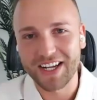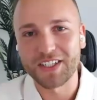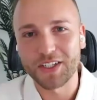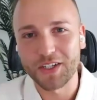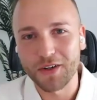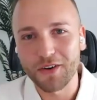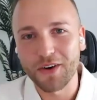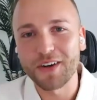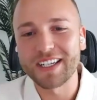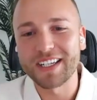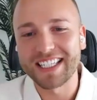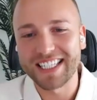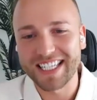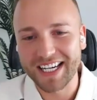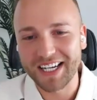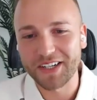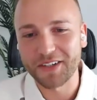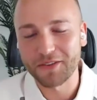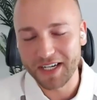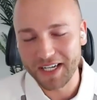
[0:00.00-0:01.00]
So you're only seeing
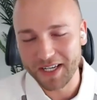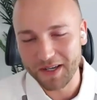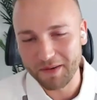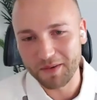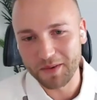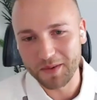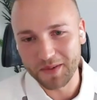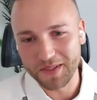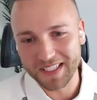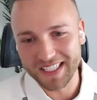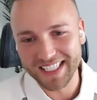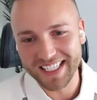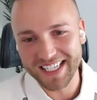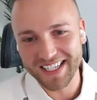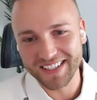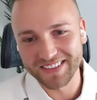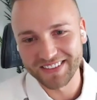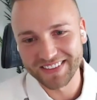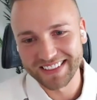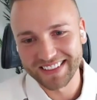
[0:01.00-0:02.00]
the really important
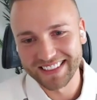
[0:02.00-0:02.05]
stuff.